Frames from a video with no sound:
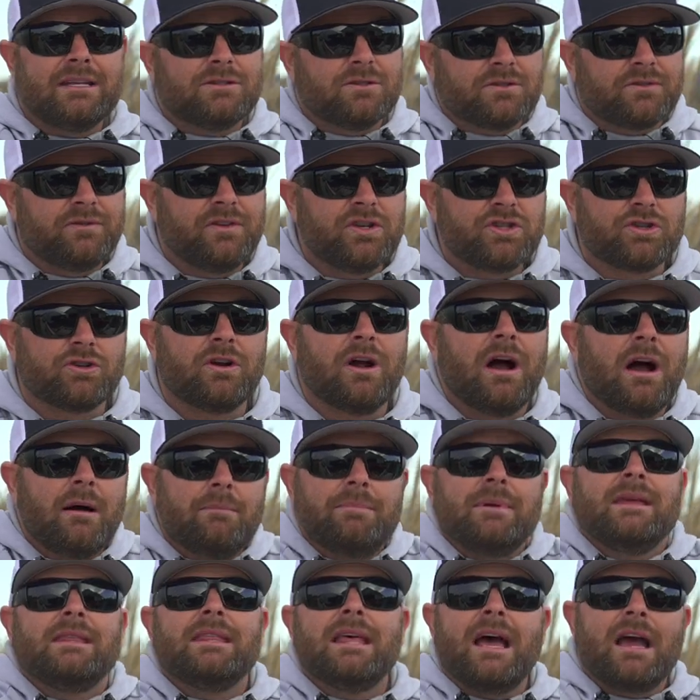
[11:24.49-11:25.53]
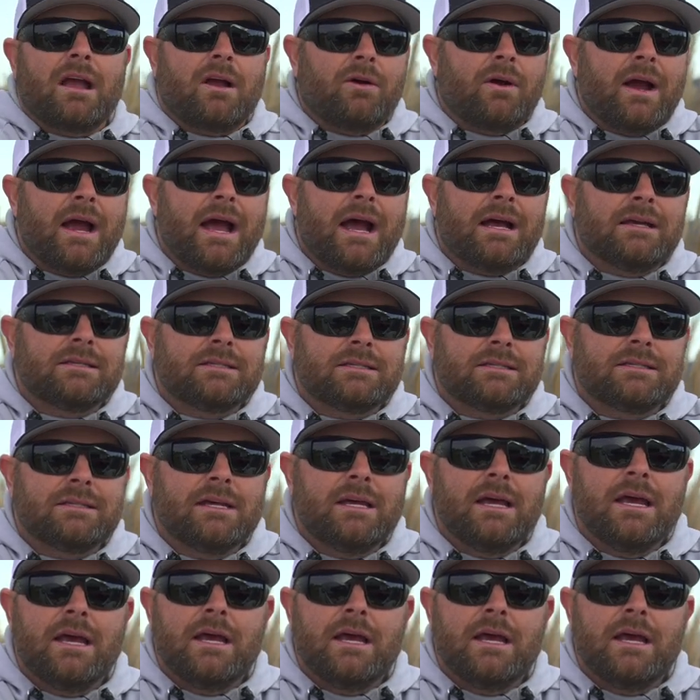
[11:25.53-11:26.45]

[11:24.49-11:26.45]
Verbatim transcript: Those fish are up in that grass,